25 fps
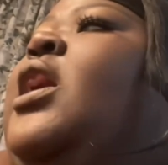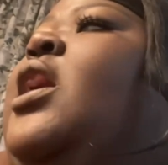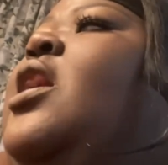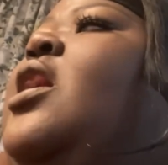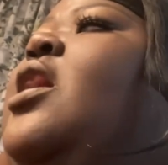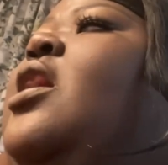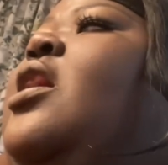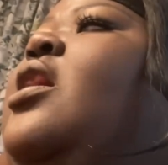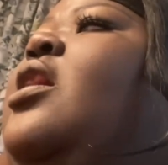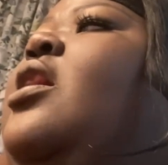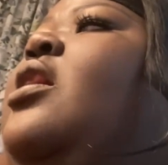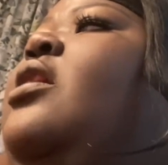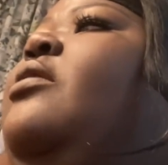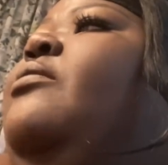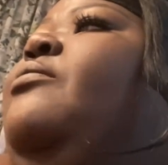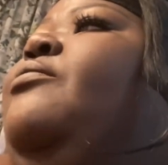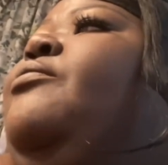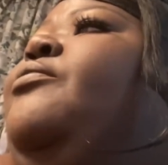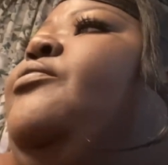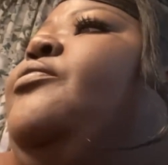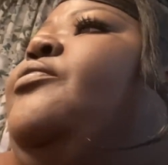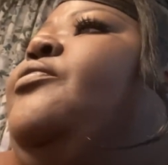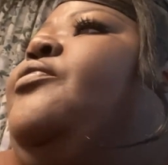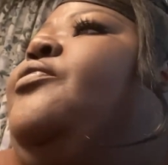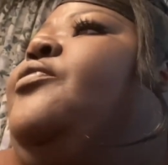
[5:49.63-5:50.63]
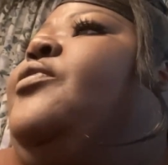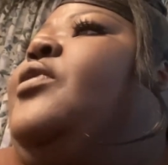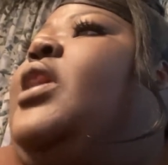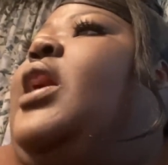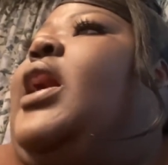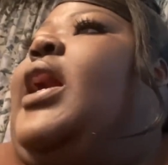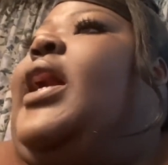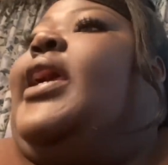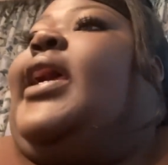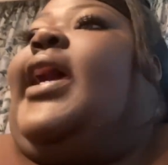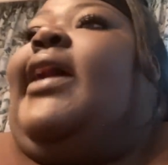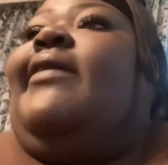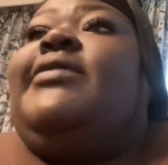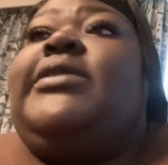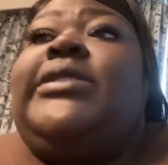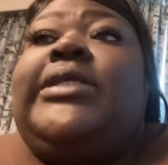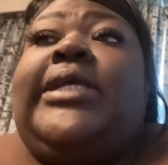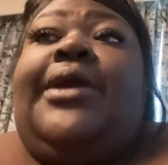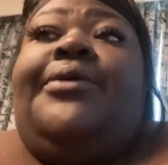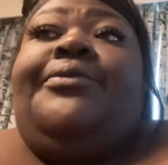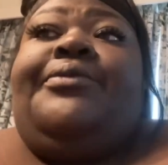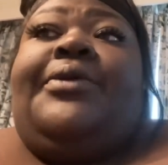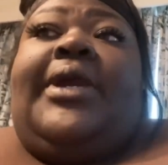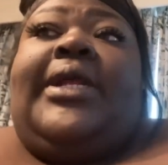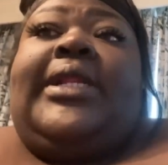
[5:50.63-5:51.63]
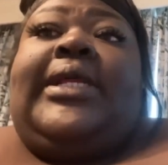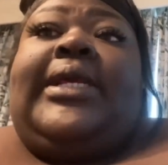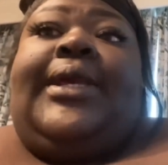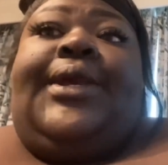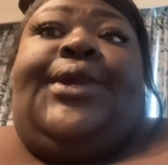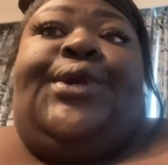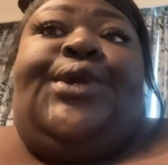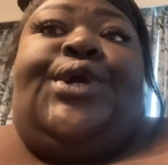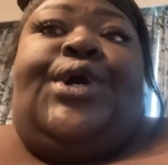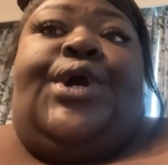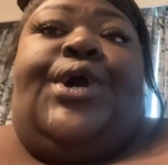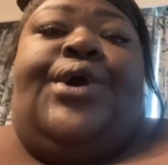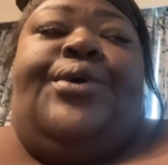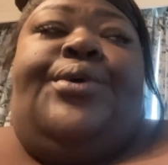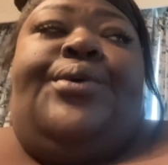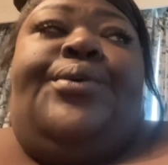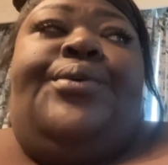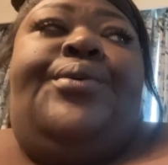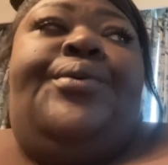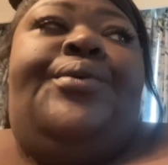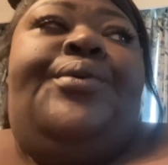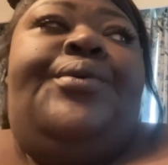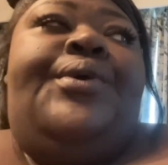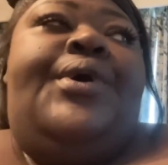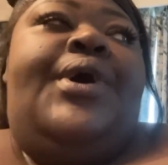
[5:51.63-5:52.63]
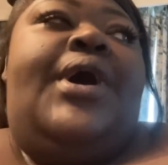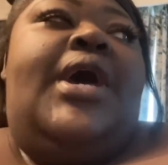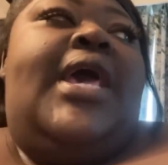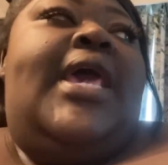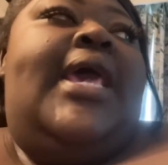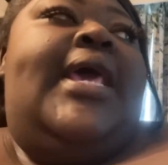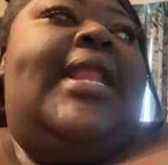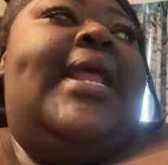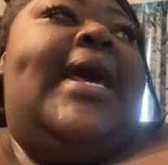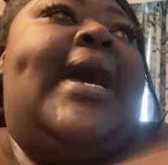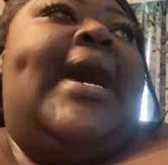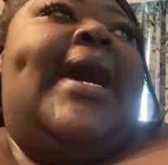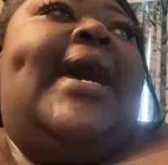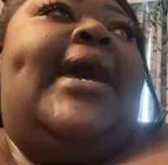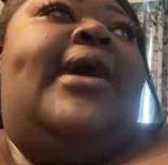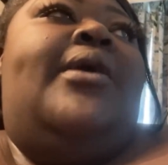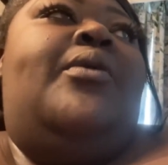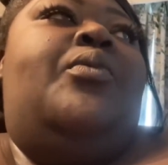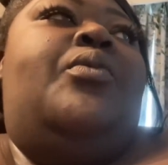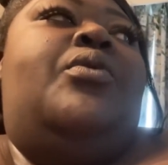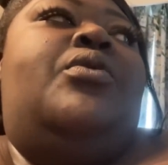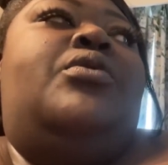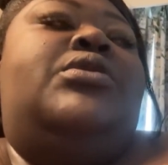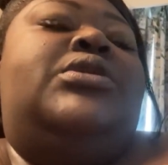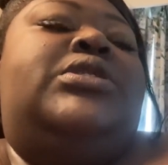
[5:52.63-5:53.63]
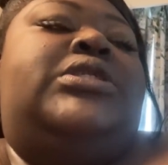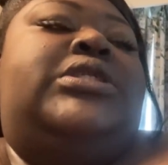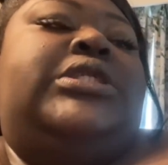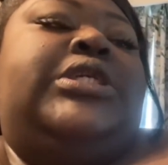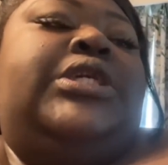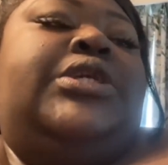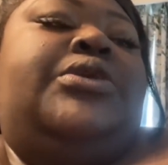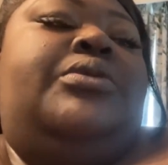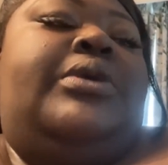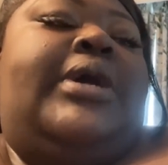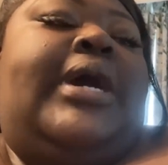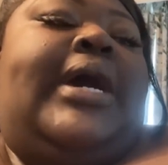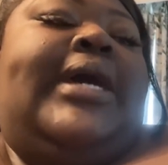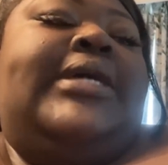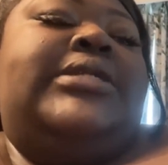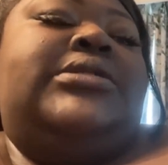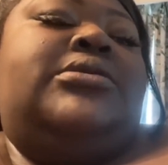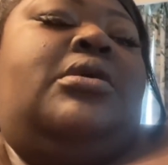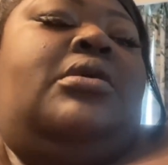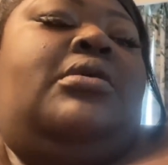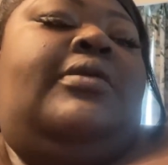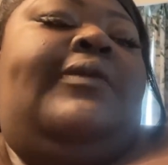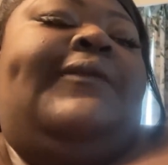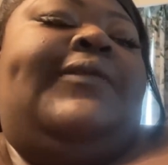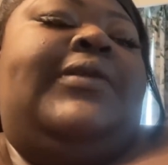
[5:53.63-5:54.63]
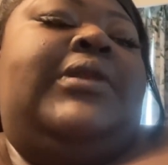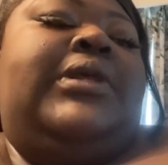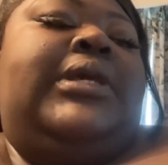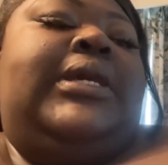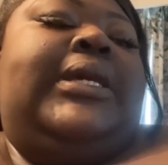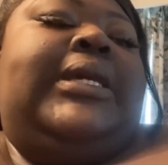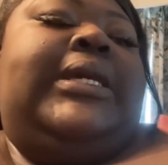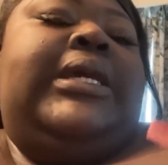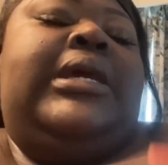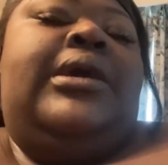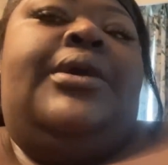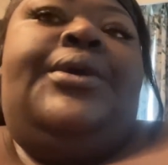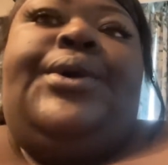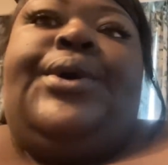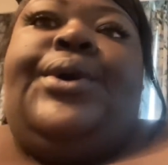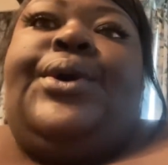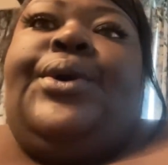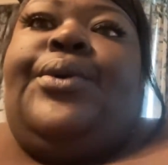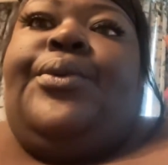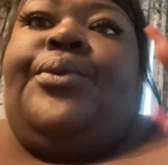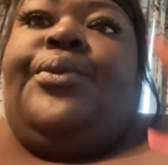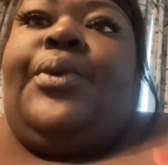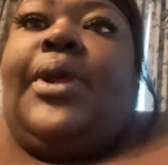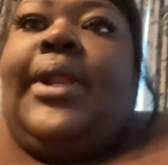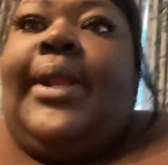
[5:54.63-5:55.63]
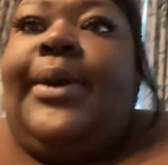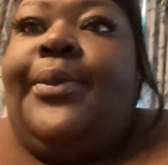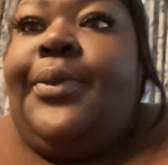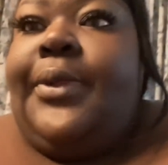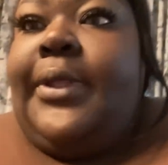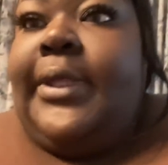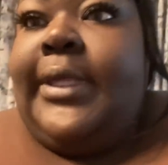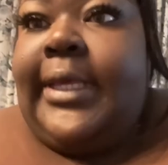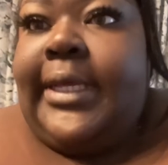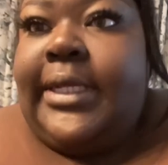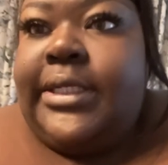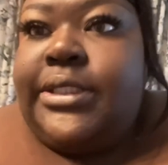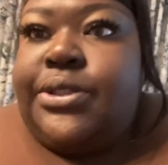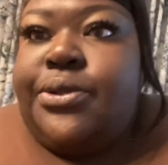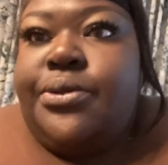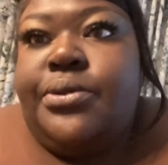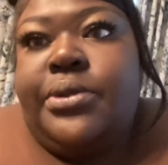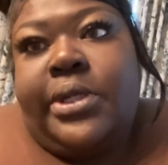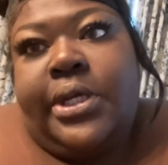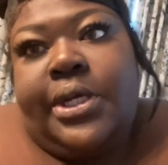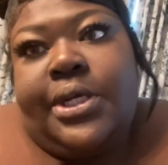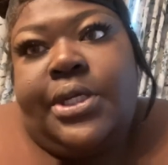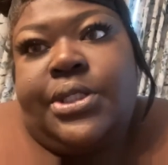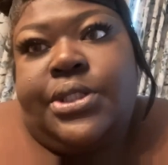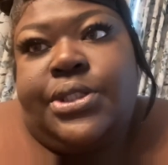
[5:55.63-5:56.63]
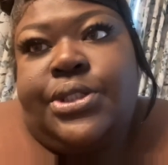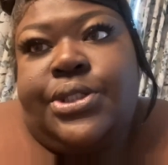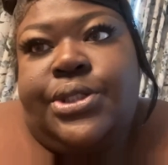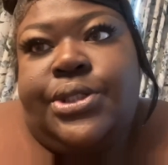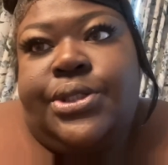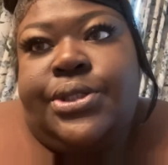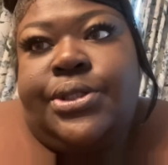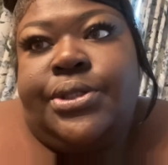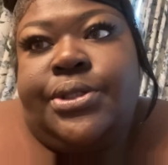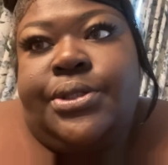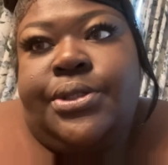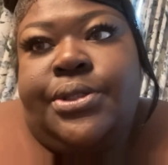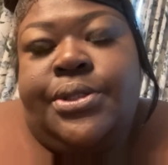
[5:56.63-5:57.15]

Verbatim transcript: I have to get ready and go. And I will see you guys, hopefully, when we get to lunch.